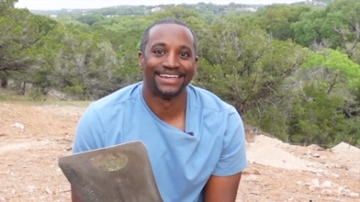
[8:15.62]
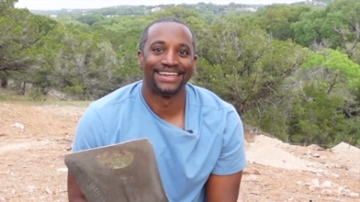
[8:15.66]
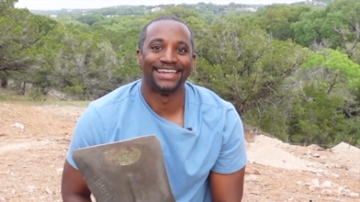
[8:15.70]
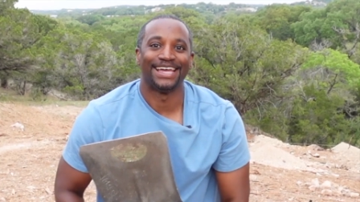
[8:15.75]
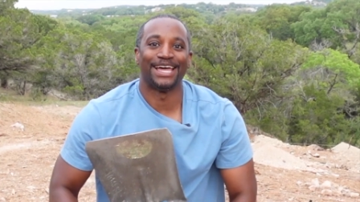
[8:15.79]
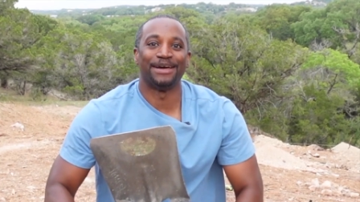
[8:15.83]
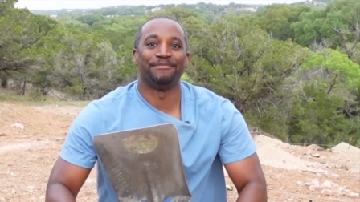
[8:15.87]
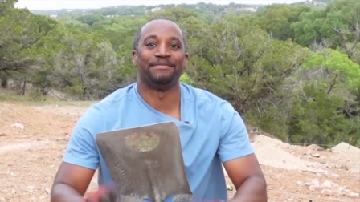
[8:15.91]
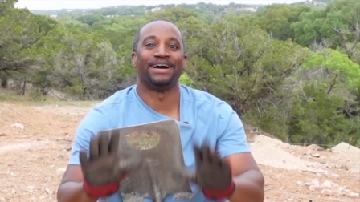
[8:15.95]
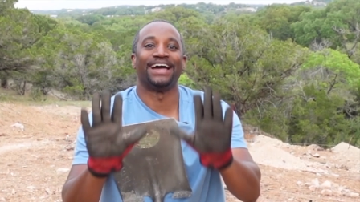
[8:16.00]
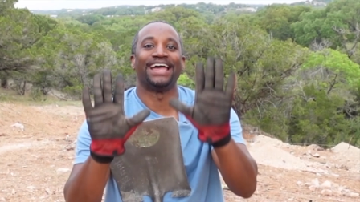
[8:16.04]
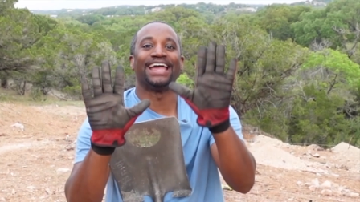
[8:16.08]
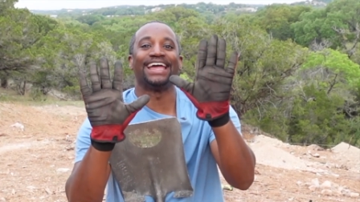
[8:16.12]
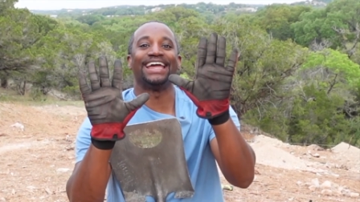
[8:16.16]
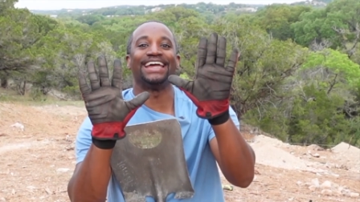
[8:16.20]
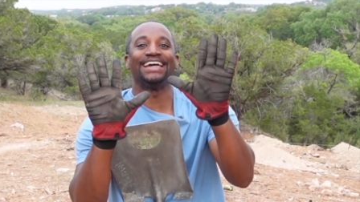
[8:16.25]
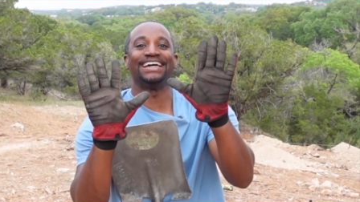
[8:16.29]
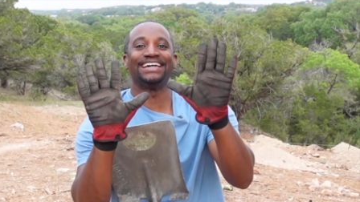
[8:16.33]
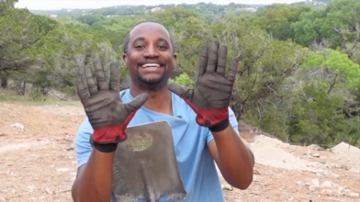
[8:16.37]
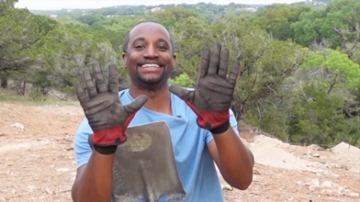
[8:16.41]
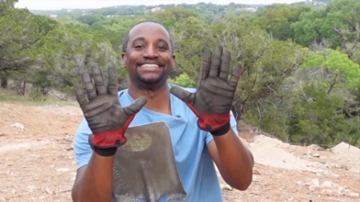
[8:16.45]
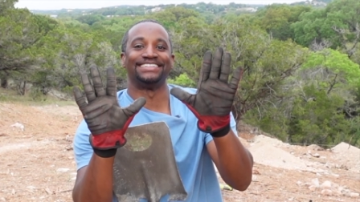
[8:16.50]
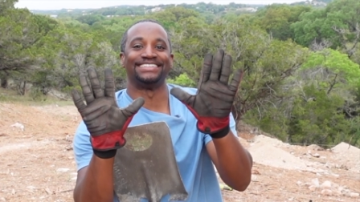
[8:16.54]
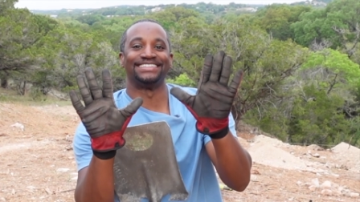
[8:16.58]
and my
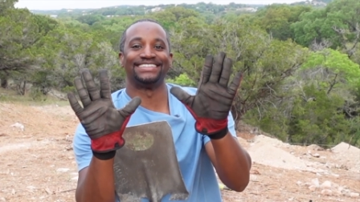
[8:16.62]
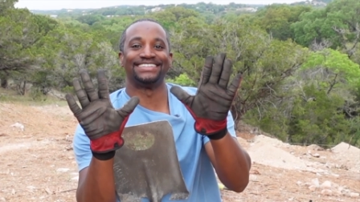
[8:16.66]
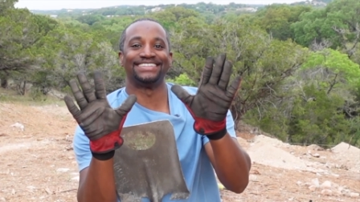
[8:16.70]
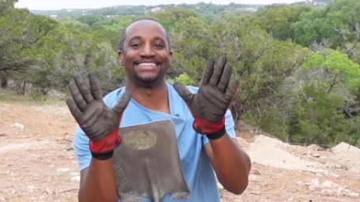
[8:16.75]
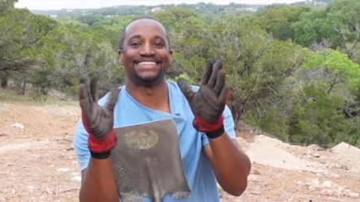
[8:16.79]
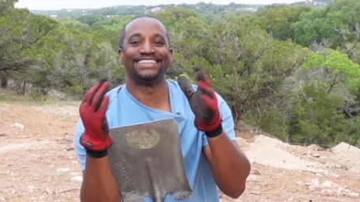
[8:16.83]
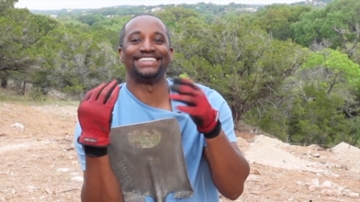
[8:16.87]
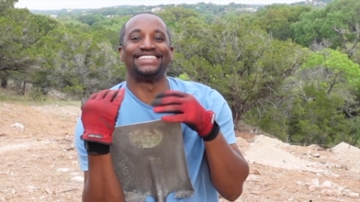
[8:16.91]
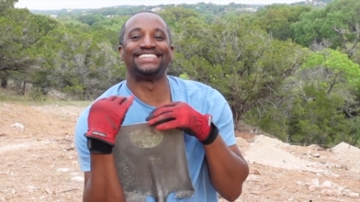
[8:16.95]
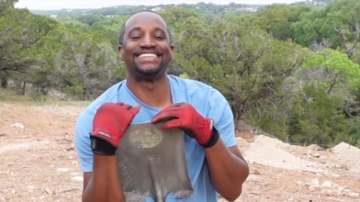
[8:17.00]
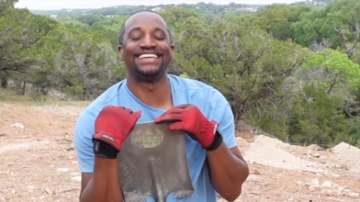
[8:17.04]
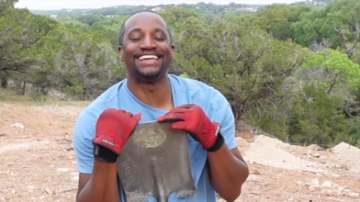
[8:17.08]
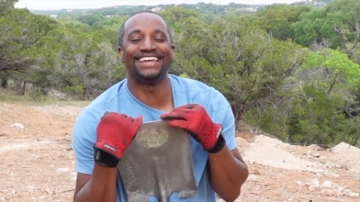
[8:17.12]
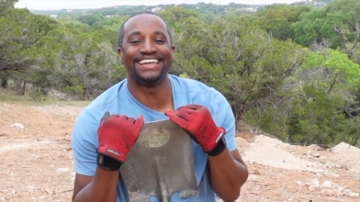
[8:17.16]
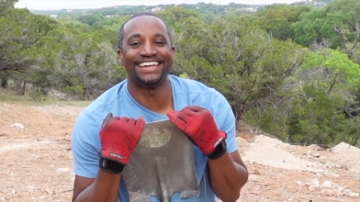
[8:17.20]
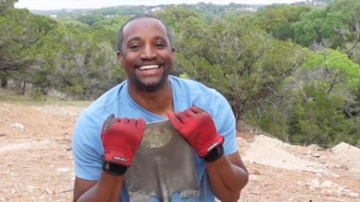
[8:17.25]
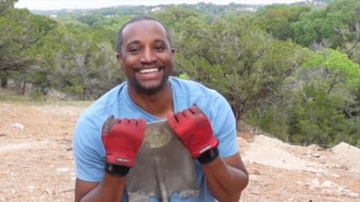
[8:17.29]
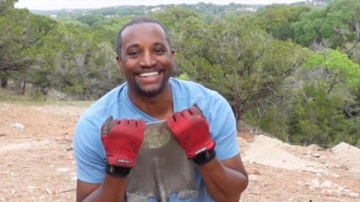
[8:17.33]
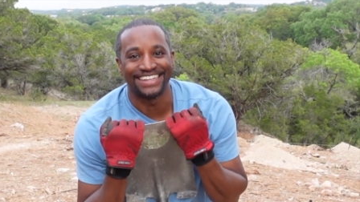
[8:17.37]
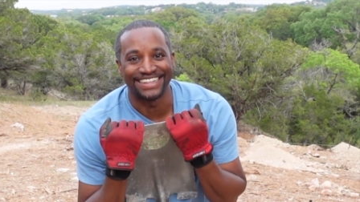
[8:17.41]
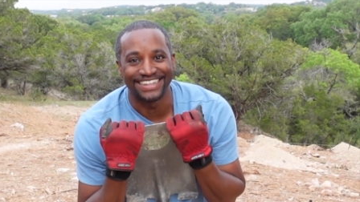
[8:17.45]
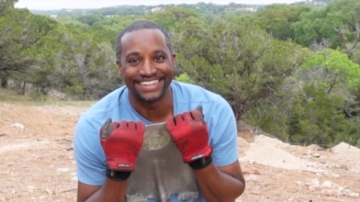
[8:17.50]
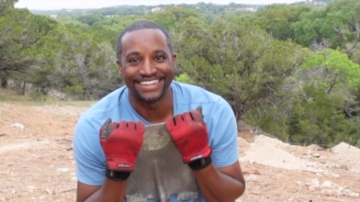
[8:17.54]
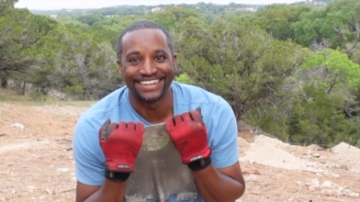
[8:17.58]
hands. That's
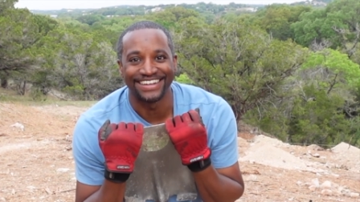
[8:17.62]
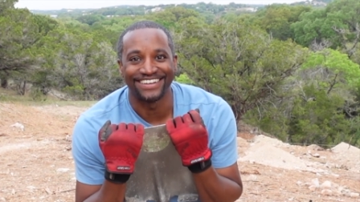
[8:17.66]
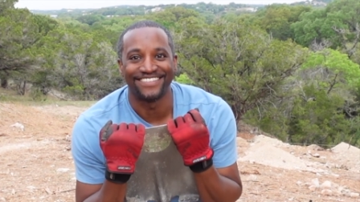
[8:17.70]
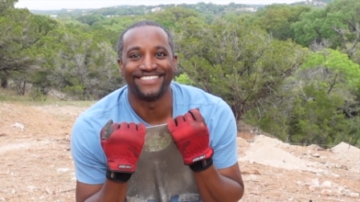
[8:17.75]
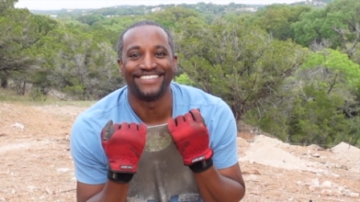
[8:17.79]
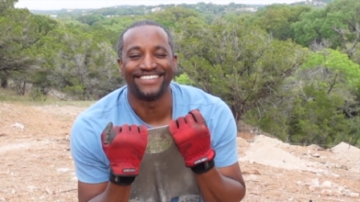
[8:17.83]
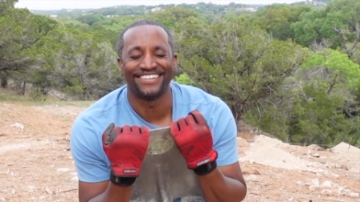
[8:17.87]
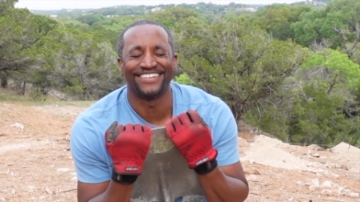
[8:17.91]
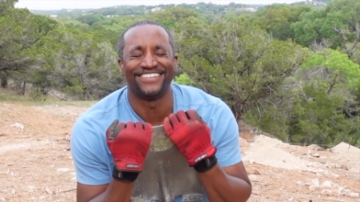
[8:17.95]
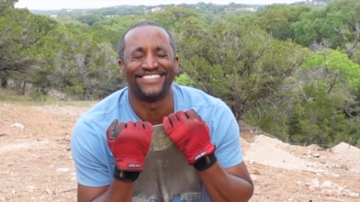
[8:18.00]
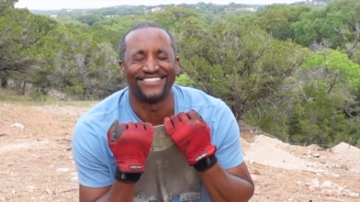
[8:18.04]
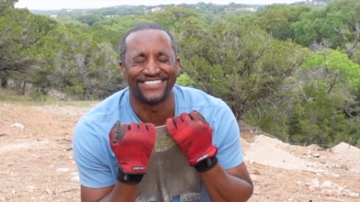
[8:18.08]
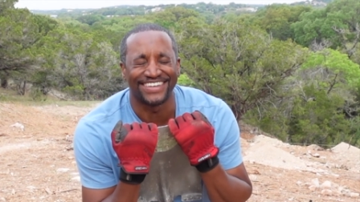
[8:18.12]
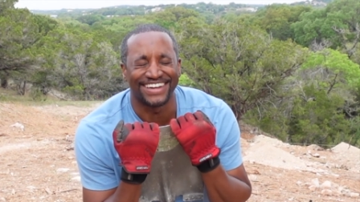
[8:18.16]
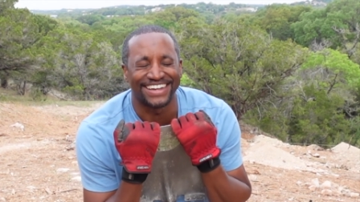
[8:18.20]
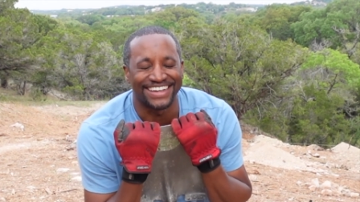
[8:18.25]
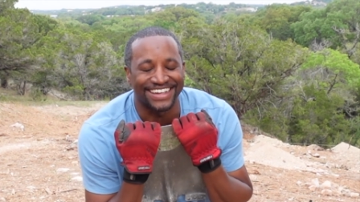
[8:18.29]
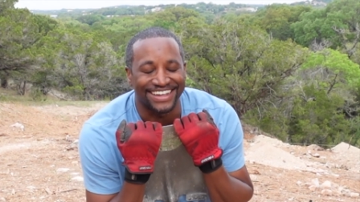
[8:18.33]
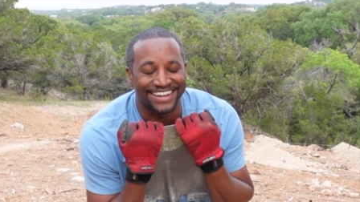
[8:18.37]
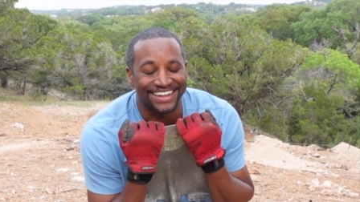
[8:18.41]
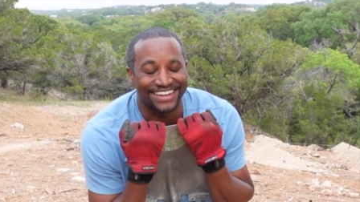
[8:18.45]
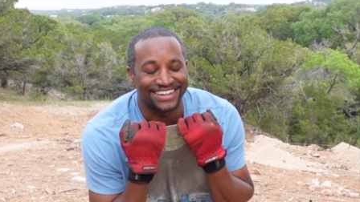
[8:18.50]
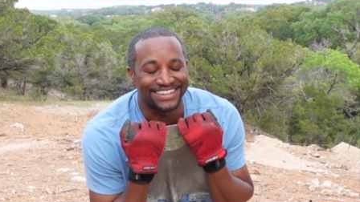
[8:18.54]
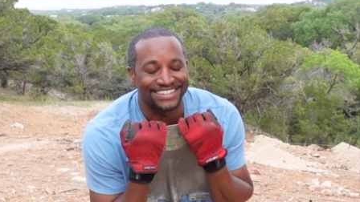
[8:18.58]
it. Oh my
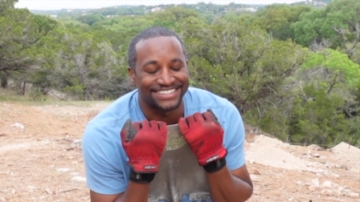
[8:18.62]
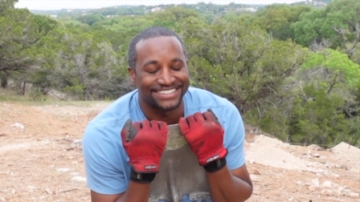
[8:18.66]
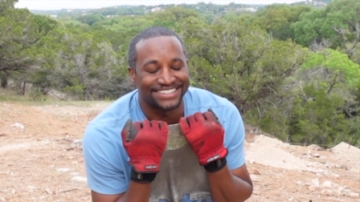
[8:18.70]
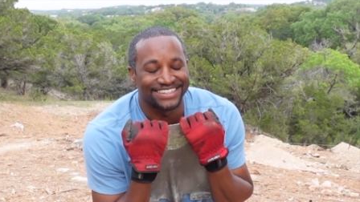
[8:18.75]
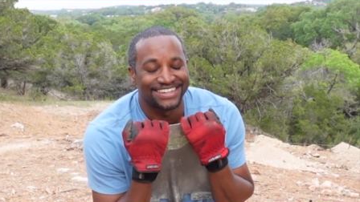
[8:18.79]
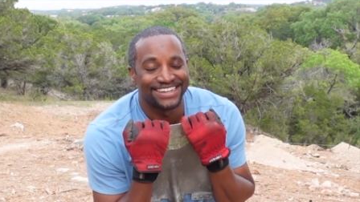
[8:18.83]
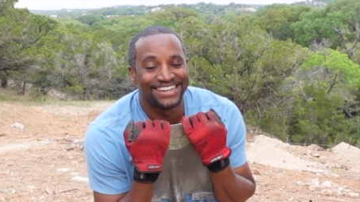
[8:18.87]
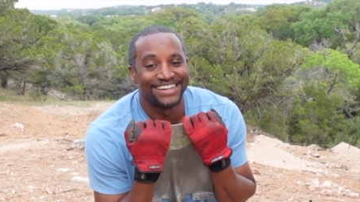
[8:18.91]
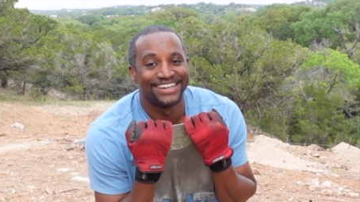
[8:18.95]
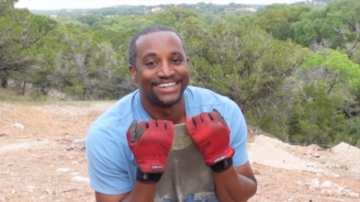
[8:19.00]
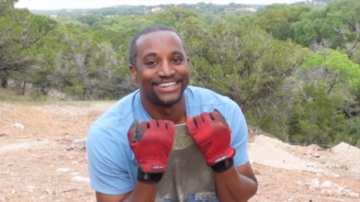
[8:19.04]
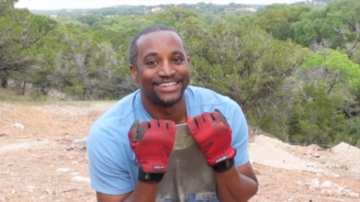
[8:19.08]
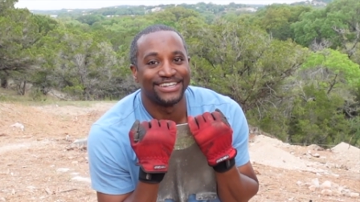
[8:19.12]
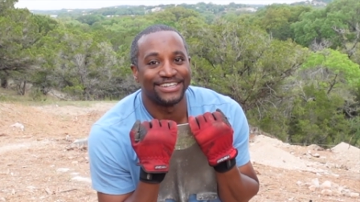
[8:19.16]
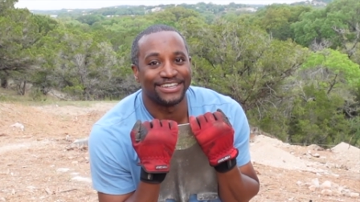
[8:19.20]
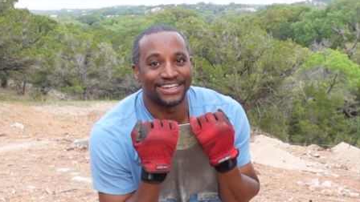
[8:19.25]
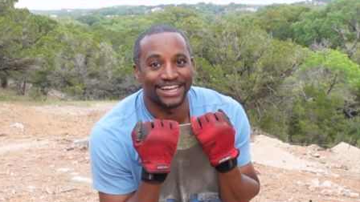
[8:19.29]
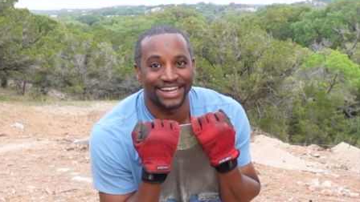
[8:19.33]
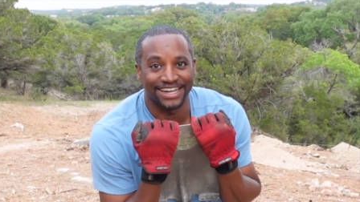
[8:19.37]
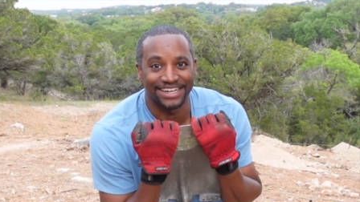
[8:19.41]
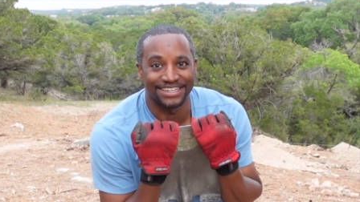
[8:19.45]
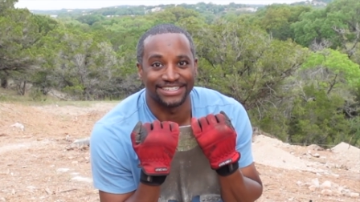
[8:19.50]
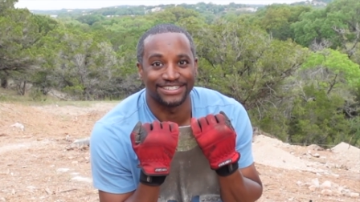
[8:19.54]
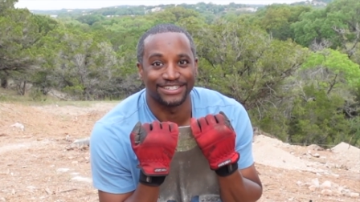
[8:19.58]
gosh. You
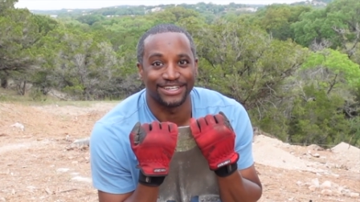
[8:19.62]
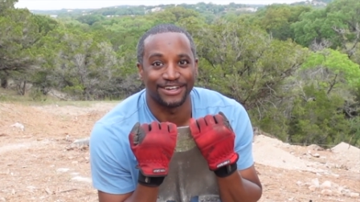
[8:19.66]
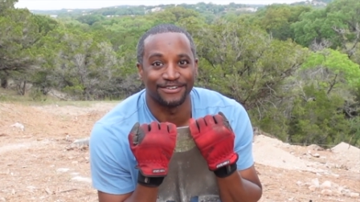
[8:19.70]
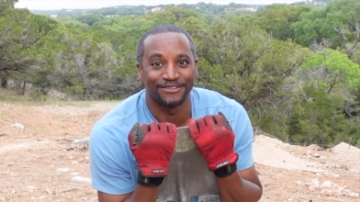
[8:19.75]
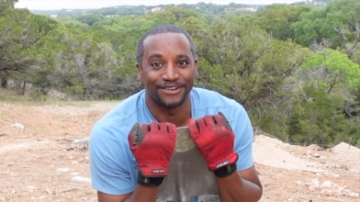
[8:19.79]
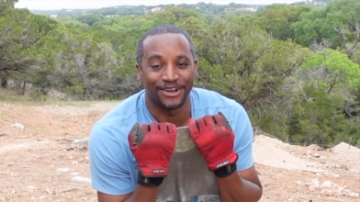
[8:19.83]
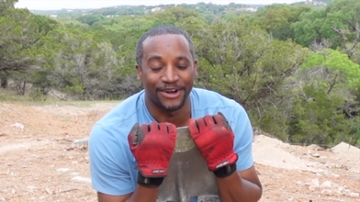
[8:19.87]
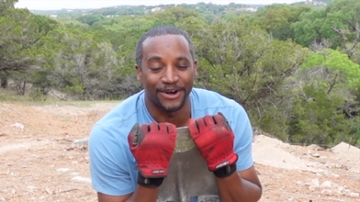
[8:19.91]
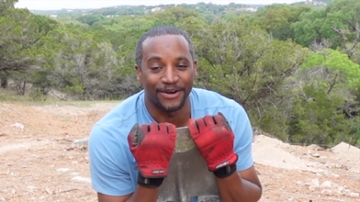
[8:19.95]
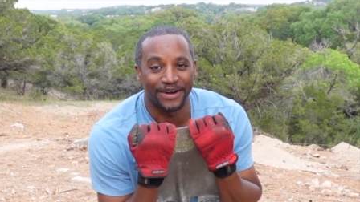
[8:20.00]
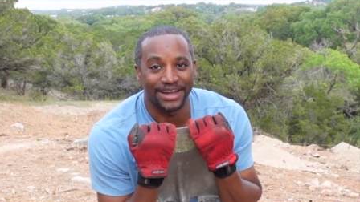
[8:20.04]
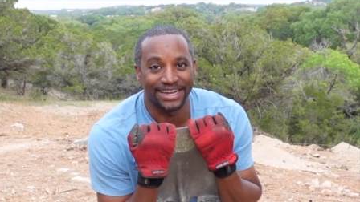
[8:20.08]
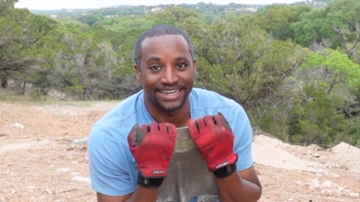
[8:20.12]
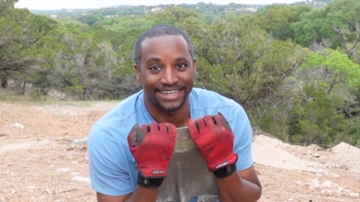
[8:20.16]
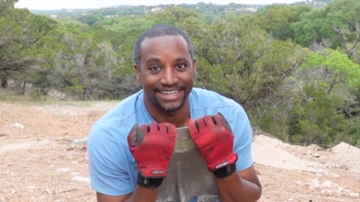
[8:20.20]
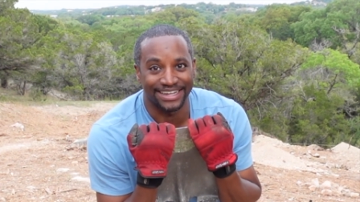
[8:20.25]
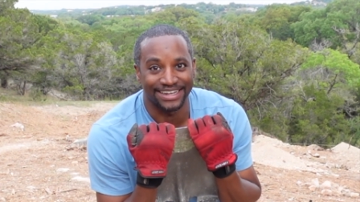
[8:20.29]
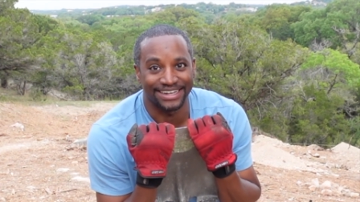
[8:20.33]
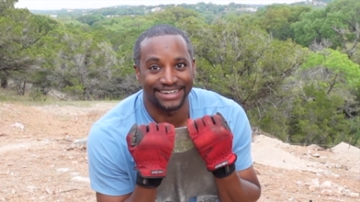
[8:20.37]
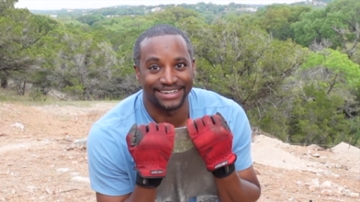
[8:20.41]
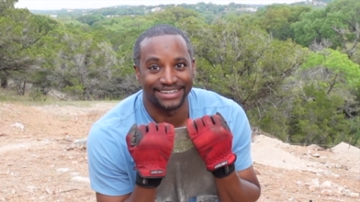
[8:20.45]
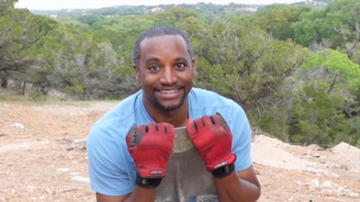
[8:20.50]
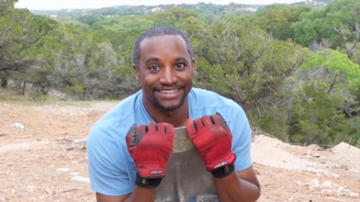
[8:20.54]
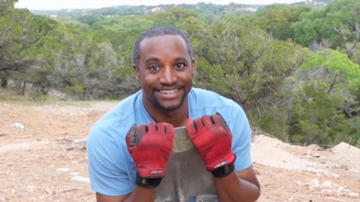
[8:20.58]
guys, you have no
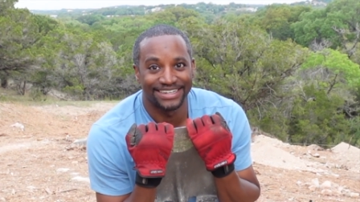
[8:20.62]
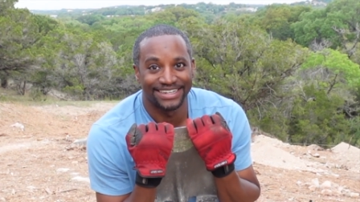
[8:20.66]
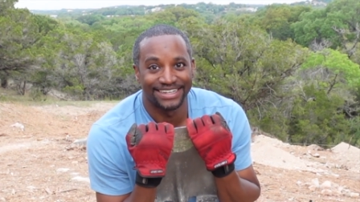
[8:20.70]
idea,